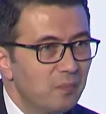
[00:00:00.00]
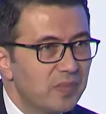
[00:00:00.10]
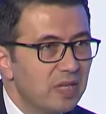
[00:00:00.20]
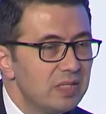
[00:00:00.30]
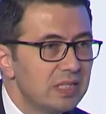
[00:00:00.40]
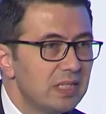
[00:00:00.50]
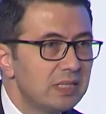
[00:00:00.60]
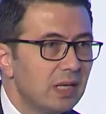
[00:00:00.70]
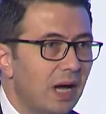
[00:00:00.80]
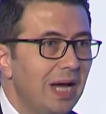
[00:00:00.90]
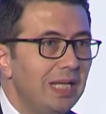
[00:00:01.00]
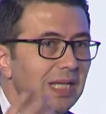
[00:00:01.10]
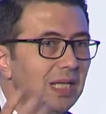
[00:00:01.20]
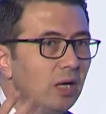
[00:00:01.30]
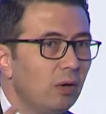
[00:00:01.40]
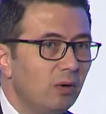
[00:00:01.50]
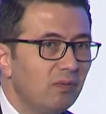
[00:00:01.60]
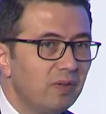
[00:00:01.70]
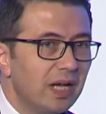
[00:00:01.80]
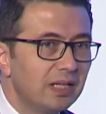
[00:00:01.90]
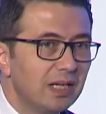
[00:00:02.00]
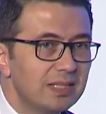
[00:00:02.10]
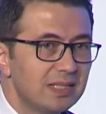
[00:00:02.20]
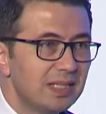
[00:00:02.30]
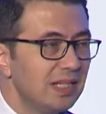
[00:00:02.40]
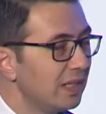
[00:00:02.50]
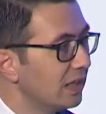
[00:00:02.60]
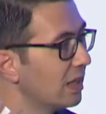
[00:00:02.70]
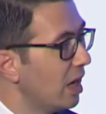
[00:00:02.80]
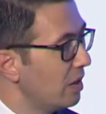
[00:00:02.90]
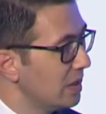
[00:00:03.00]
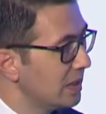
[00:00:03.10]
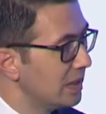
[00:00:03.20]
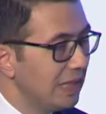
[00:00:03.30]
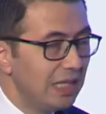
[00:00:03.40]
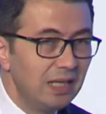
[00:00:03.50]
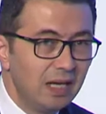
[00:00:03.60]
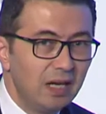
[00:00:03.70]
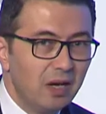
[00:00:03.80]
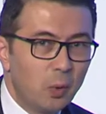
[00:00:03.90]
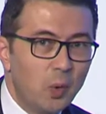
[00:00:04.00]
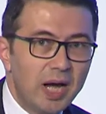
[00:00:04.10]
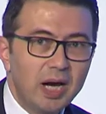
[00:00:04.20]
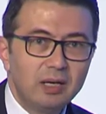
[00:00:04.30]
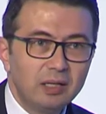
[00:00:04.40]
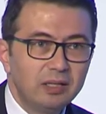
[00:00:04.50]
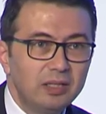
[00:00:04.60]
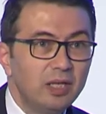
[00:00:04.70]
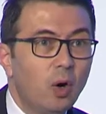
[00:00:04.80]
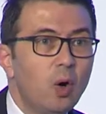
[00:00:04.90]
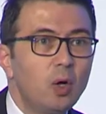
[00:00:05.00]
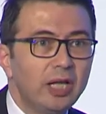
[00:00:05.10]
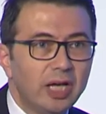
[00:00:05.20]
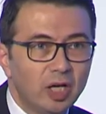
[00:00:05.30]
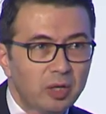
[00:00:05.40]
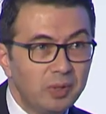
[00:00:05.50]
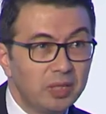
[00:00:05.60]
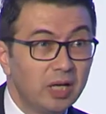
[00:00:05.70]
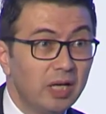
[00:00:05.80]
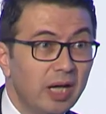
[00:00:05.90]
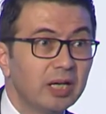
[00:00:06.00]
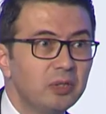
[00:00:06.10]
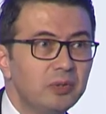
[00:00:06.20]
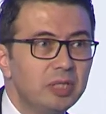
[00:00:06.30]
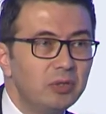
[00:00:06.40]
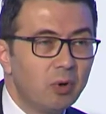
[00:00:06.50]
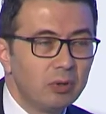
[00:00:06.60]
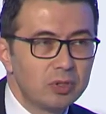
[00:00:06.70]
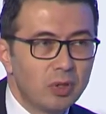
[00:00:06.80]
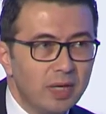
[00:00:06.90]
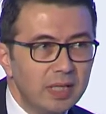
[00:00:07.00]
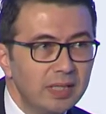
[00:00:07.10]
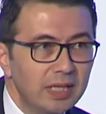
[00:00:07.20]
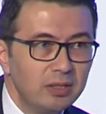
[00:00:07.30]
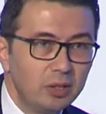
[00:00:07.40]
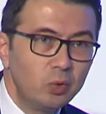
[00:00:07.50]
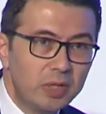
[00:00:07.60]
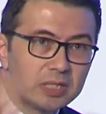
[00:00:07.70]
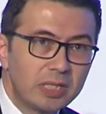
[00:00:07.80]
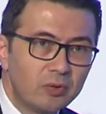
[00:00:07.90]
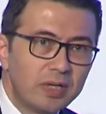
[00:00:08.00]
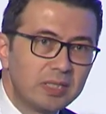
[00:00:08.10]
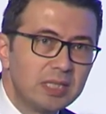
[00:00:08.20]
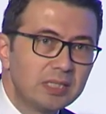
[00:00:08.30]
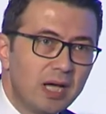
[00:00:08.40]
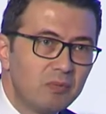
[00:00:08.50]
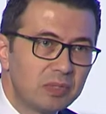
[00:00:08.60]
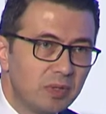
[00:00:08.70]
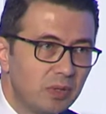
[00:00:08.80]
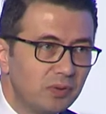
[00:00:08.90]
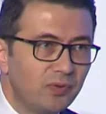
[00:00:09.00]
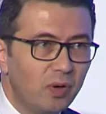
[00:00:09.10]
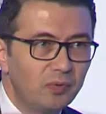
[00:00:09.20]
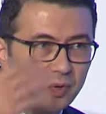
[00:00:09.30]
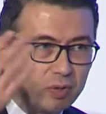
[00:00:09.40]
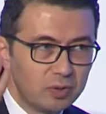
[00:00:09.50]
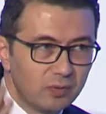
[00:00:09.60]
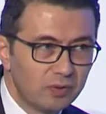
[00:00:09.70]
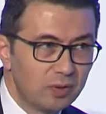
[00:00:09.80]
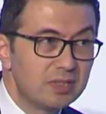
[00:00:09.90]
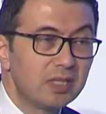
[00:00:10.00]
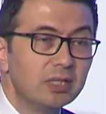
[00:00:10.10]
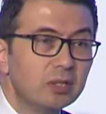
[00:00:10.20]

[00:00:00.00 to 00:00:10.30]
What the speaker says: there is this idea of like a single currency where the whole economic activity revolves around, and the US dollar at that time was one of the forefronts of that single